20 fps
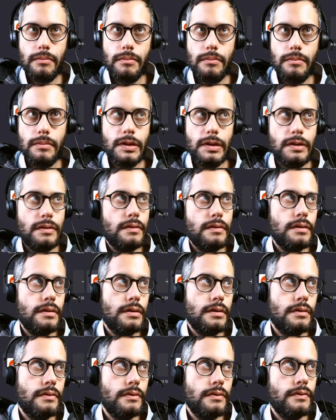the
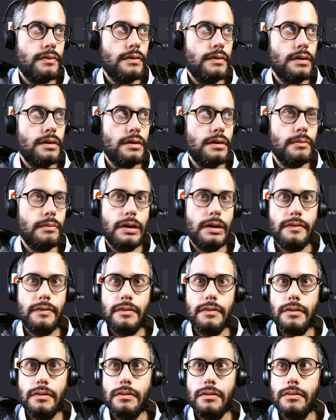CS50. I have
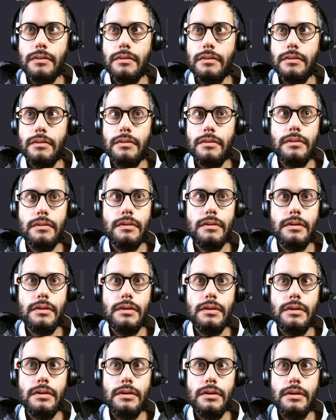to
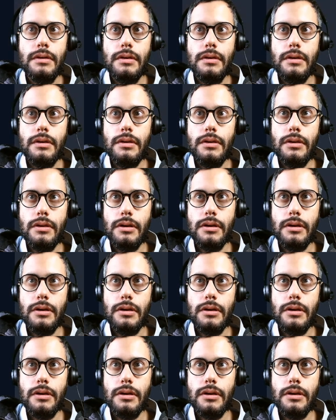log